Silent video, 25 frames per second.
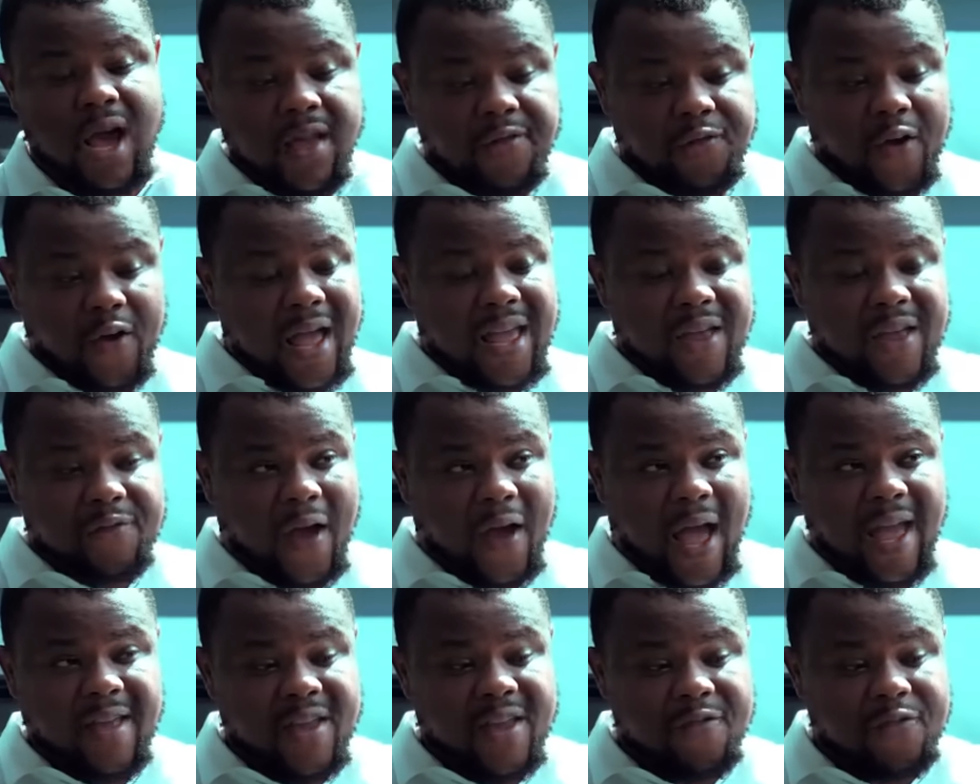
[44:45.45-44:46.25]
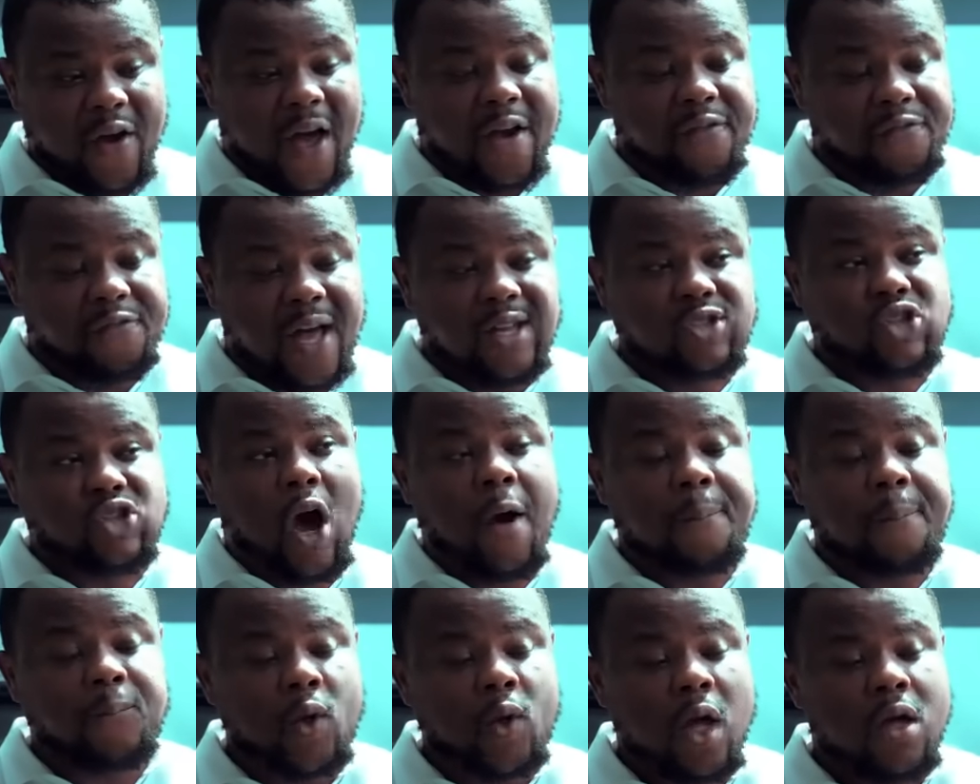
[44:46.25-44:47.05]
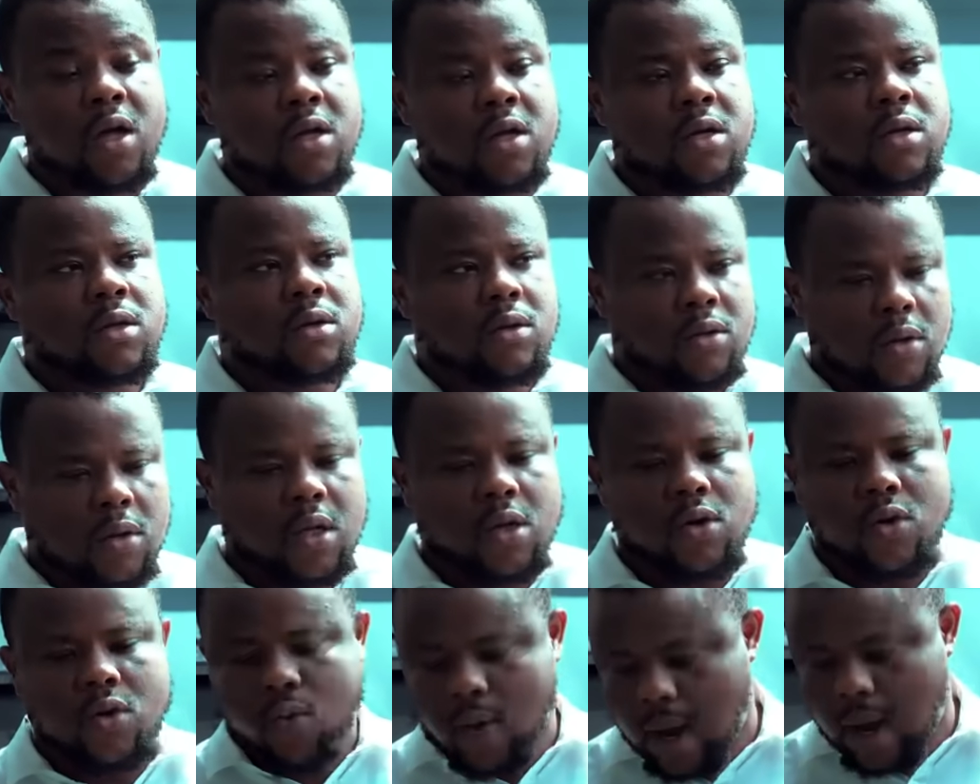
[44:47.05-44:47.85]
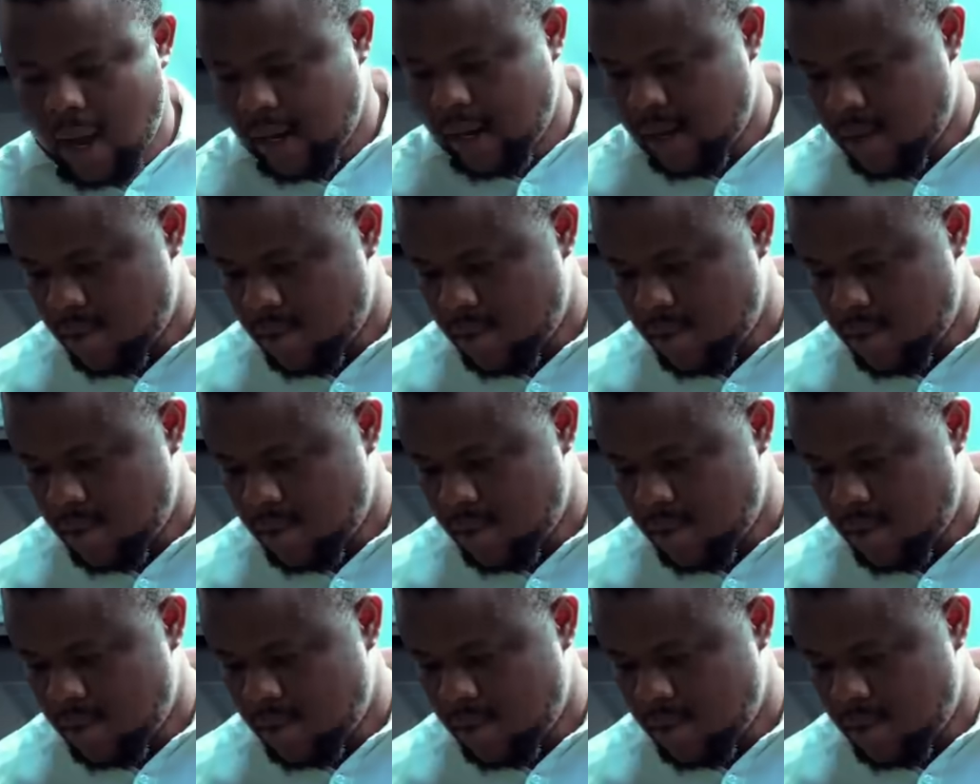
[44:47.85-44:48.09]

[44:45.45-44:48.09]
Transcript: If I venture, okay, no one.